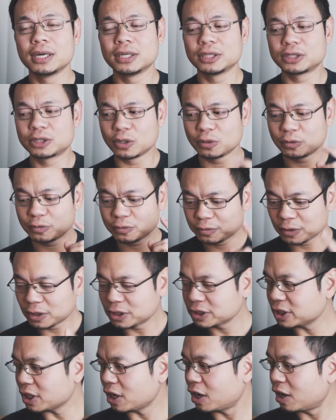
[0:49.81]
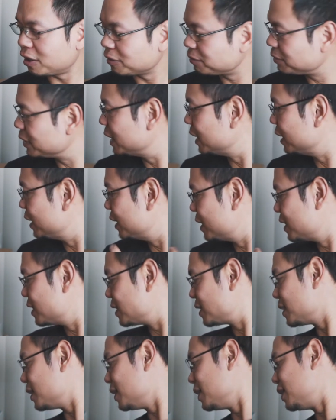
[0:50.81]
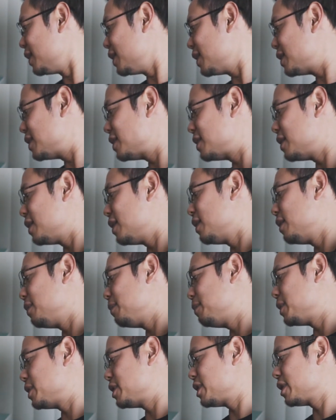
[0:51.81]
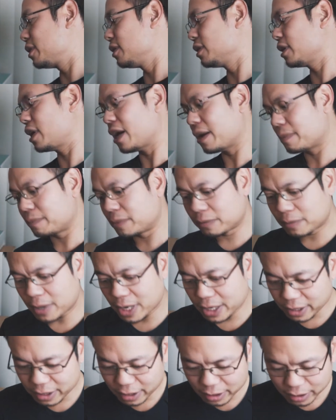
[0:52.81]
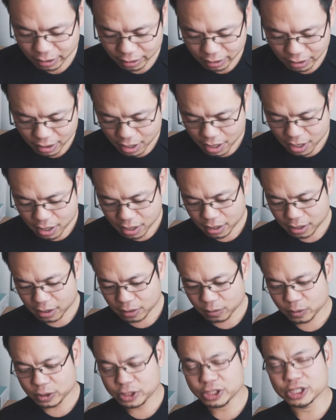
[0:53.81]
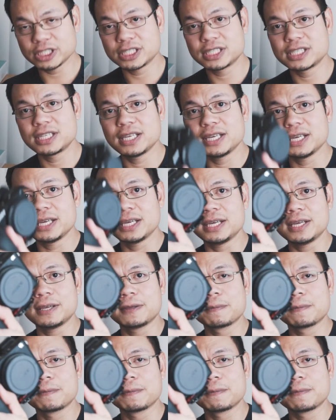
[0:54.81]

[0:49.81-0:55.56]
So first off is this particular camera right here, which is the